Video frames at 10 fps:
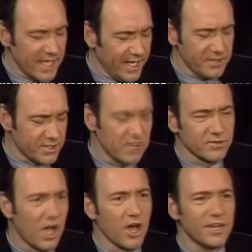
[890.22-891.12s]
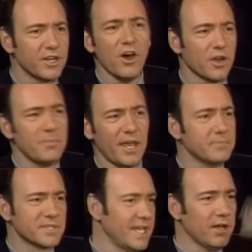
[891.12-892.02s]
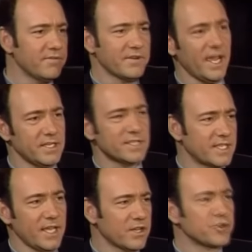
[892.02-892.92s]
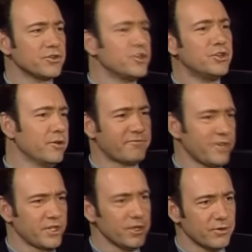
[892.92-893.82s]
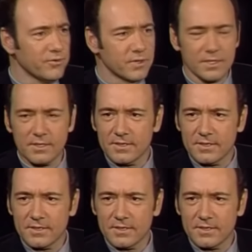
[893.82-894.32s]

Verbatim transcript: letters, goes on and on about himself, and I just say, good for you.